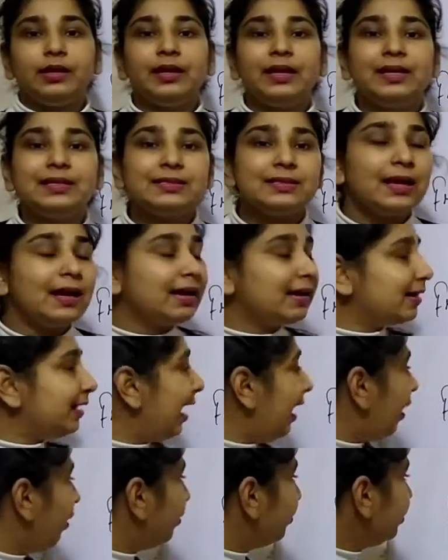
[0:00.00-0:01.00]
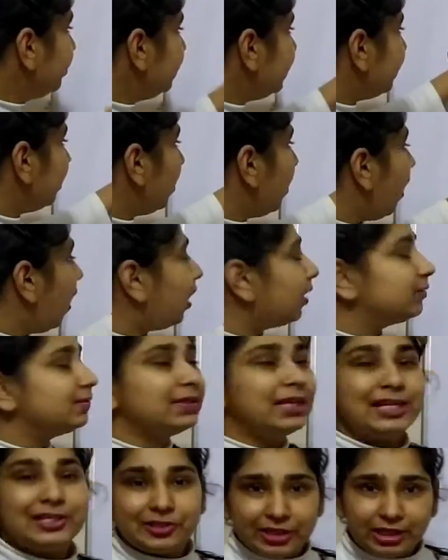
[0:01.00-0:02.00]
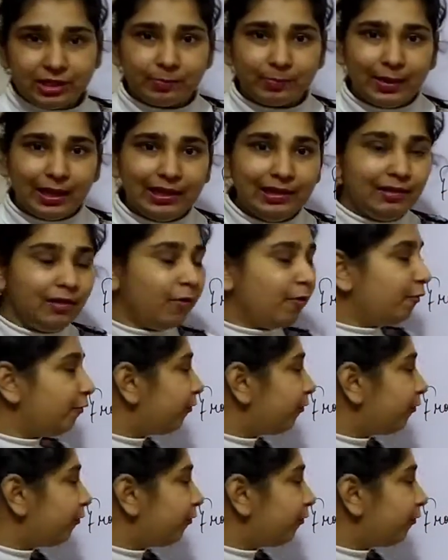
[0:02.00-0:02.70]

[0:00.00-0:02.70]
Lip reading: his account on the Gmail,